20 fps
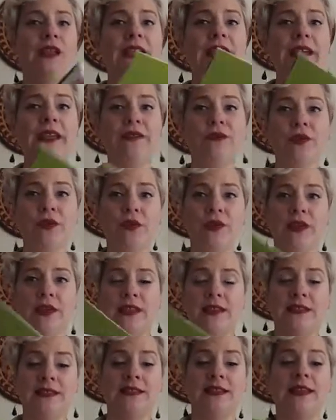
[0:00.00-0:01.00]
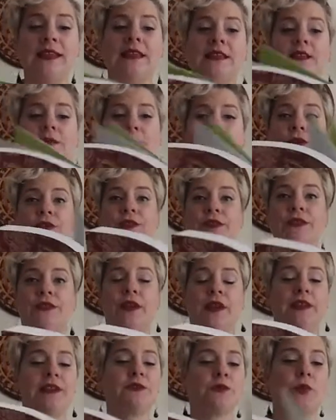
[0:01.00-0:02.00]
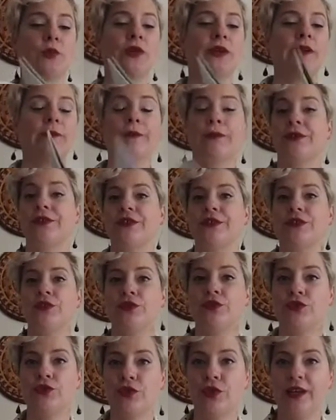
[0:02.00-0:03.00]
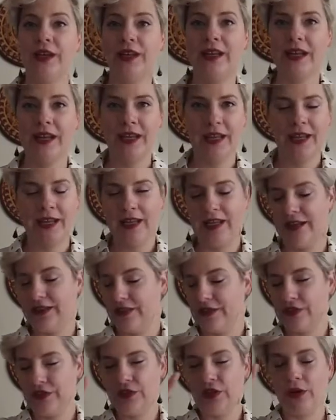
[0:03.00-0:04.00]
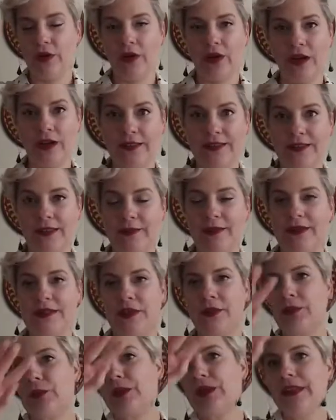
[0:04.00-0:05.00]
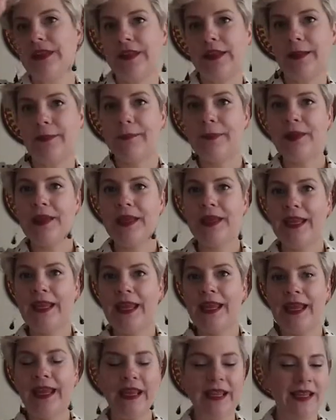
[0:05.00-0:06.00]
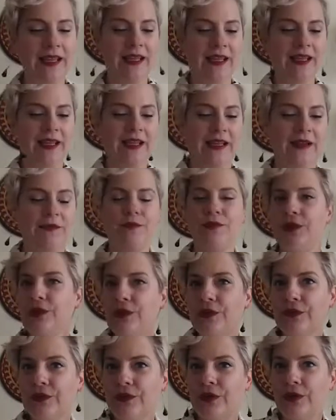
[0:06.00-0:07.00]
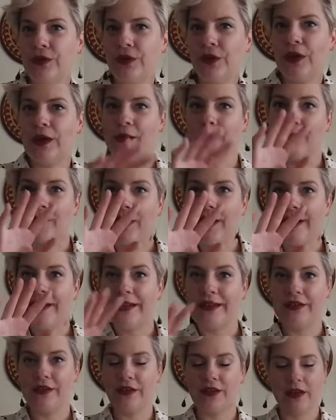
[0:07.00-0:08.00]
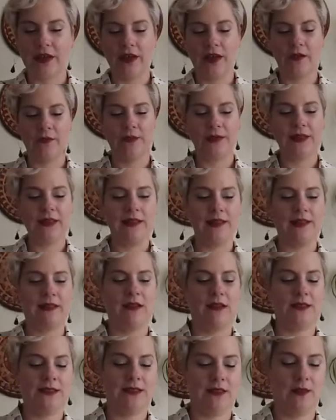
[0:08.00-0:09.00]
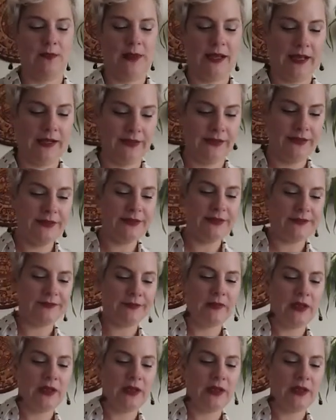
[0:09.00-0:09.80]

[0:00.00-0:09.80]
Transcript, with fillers: If you can see his, his work in person, you should. It's so awesome. It's like really big and beautiful and bright and you get completely lost in the patterns.